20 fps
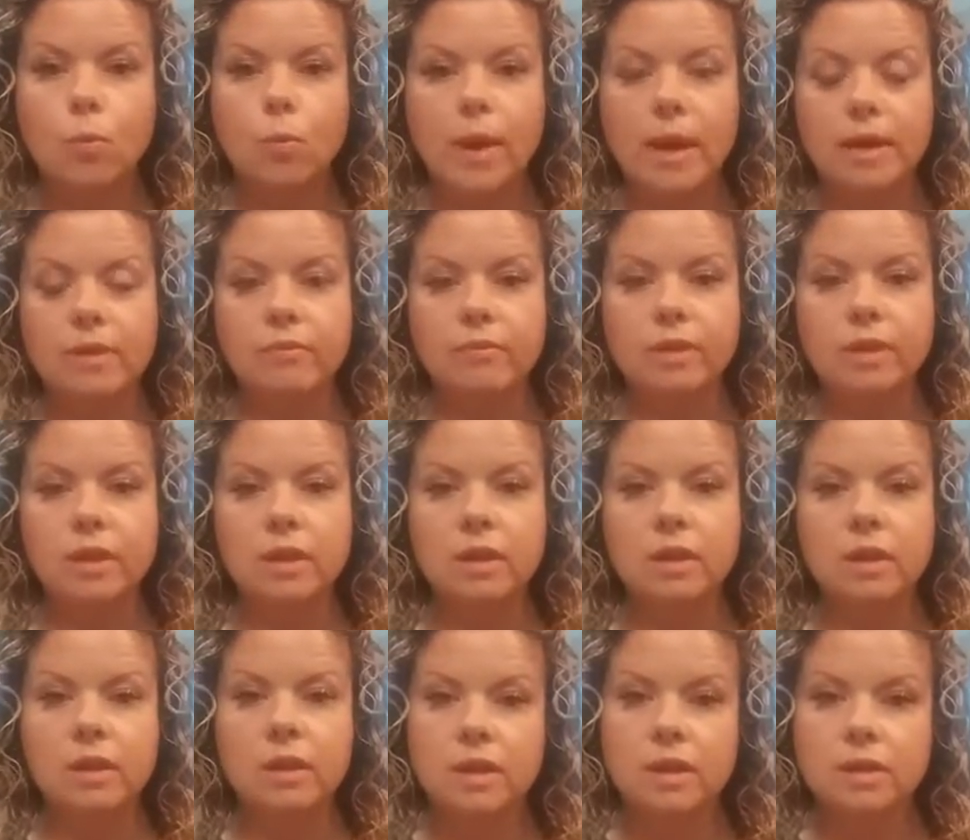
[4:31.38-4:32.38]
wavy
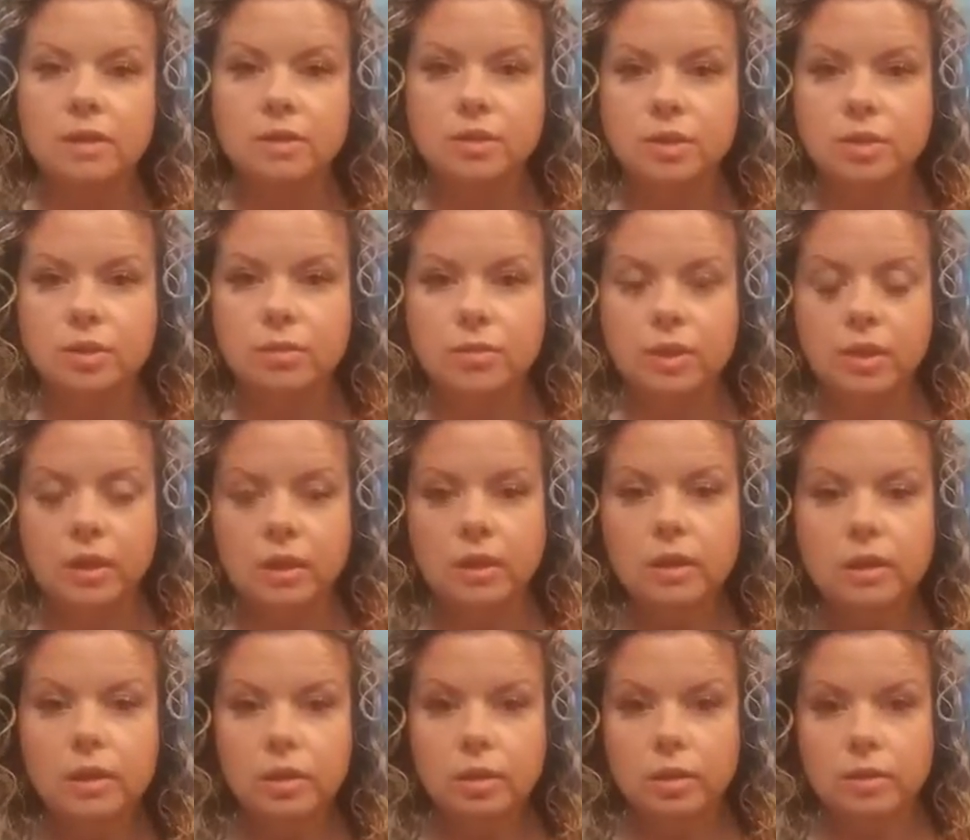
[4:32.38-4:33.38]
to
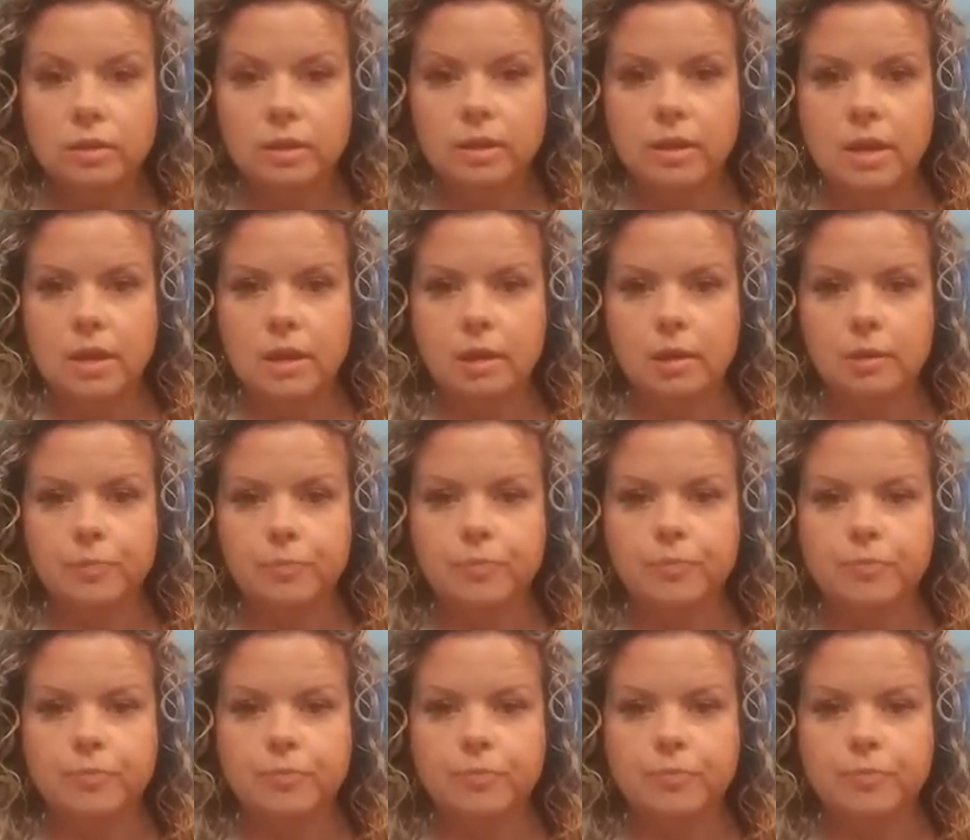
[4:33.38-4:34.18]
kinky curly hair.